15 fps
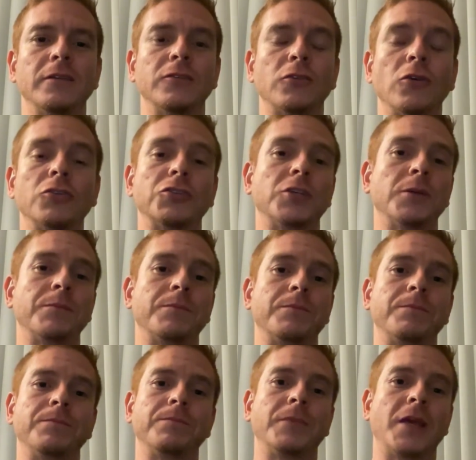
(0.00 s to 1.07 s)
The scholarship
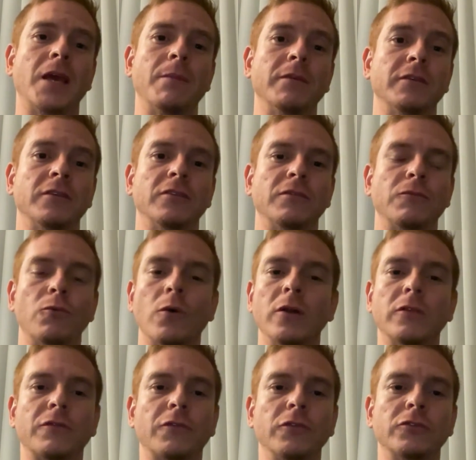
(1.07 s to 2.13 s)
came as a
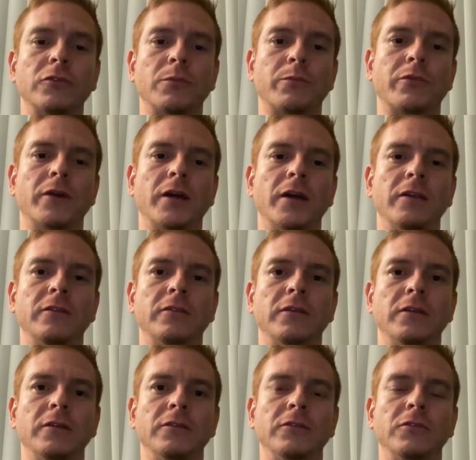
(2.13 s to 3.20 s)
wonderful surprise
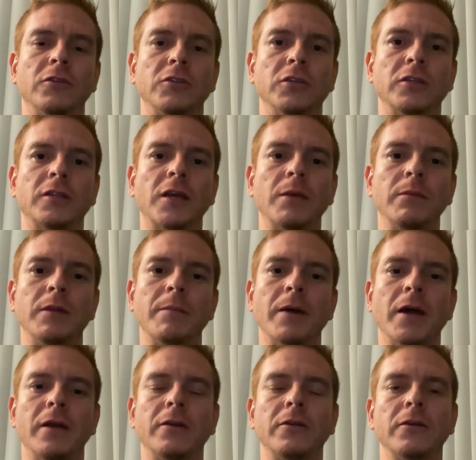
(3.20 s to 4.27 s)
in such a timely
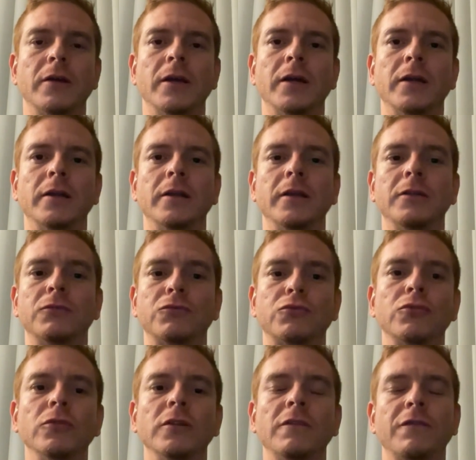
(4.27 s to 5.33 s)
manner and it
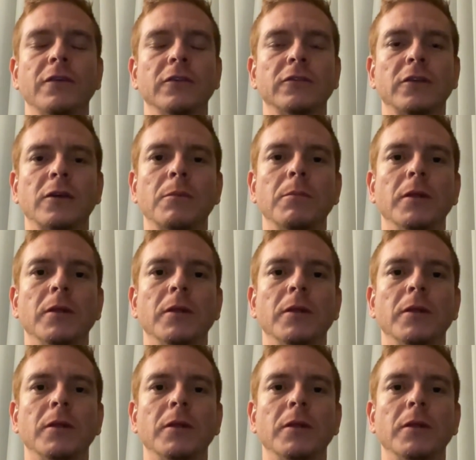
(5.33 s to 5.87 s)
truly feels like a